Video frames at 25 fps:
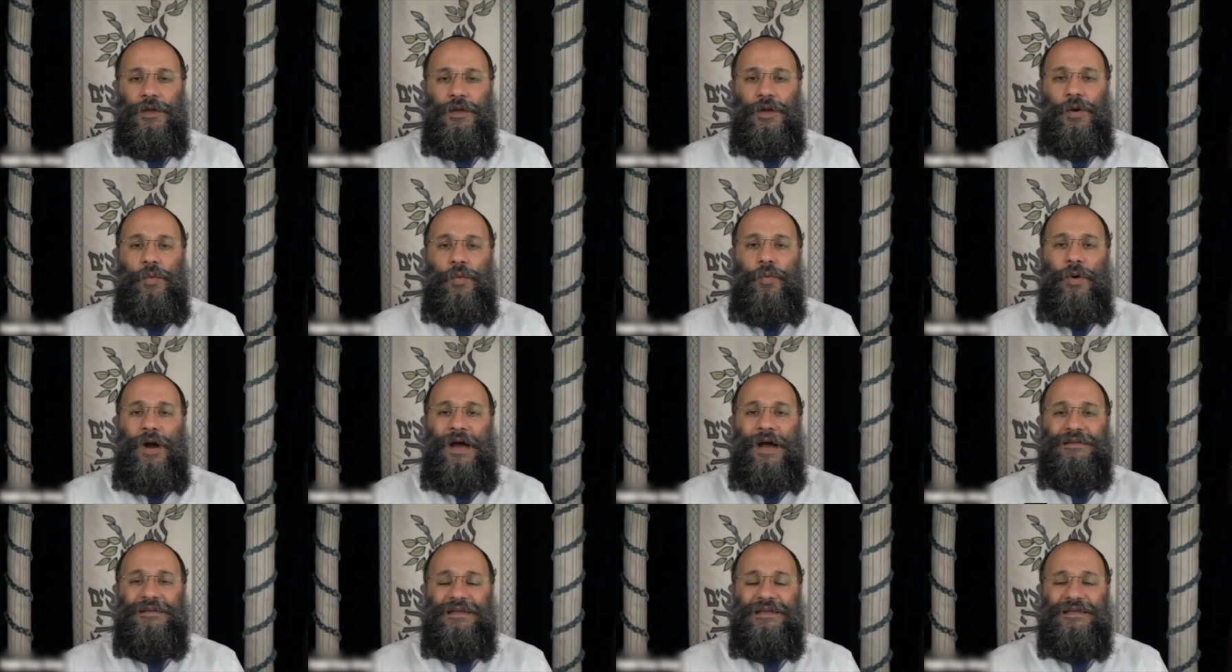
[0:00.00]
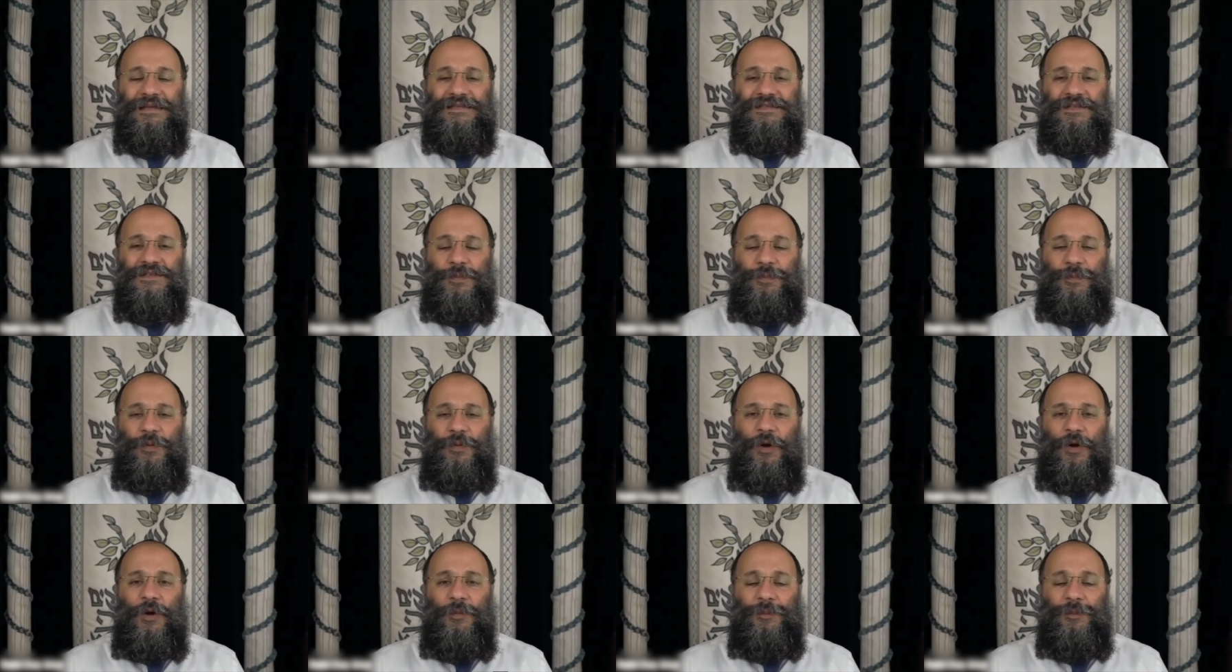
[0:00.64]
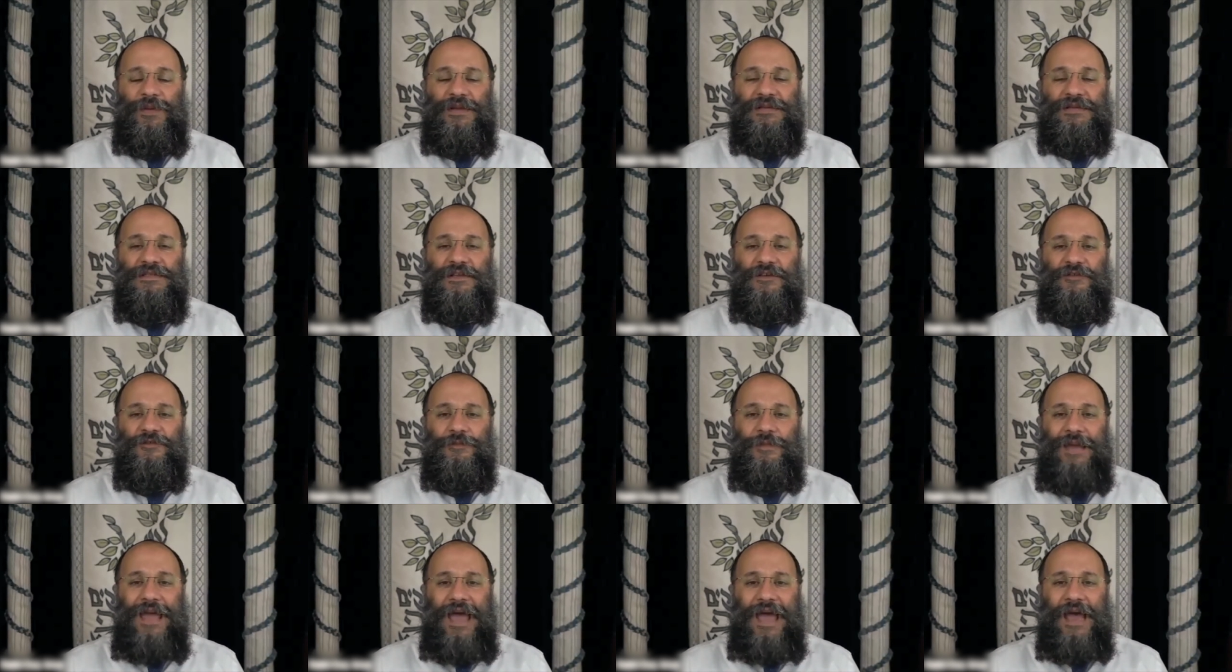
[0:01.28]
what is the purpose
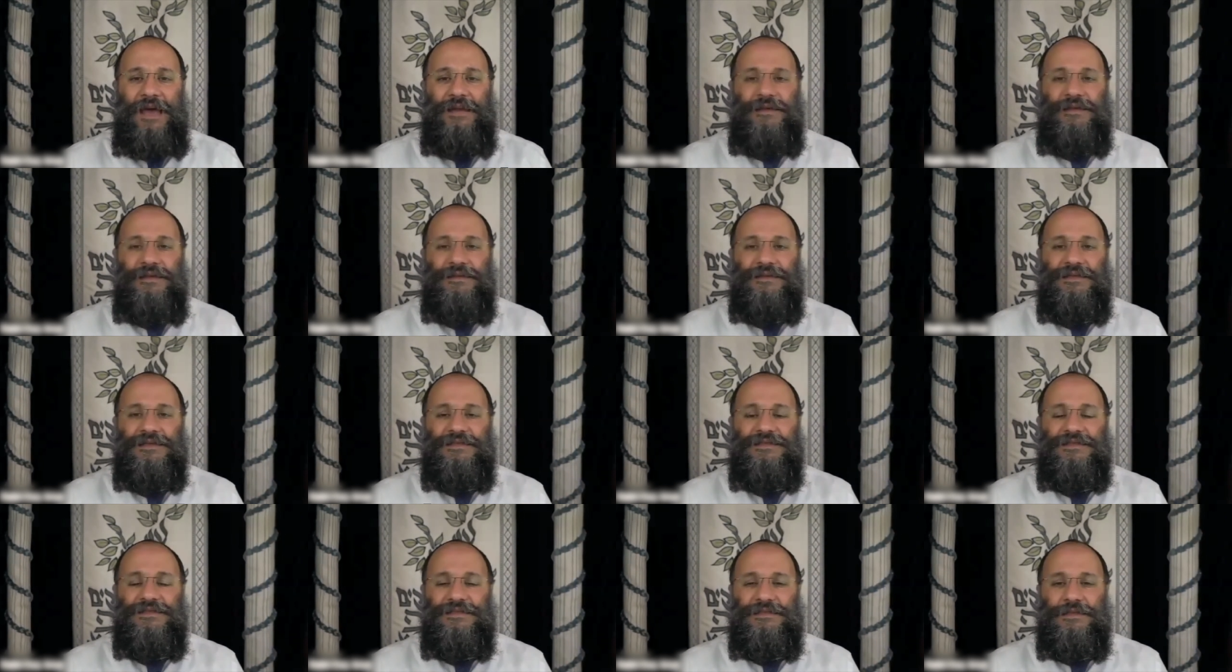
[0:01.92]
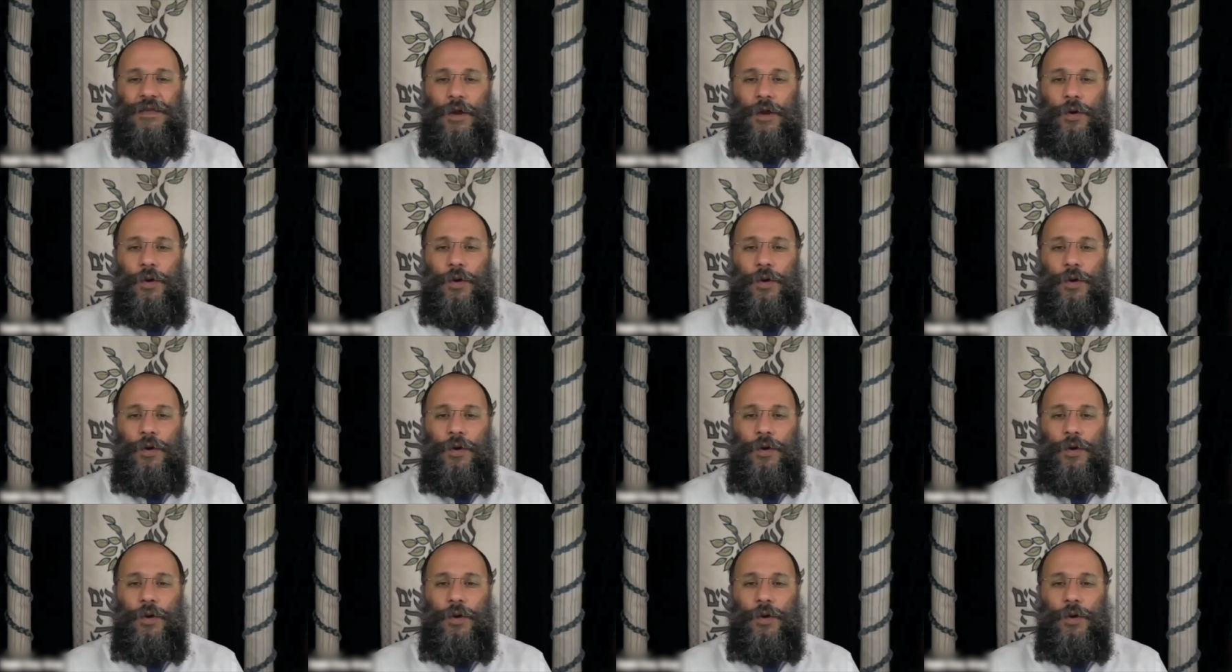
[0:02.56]
of man in this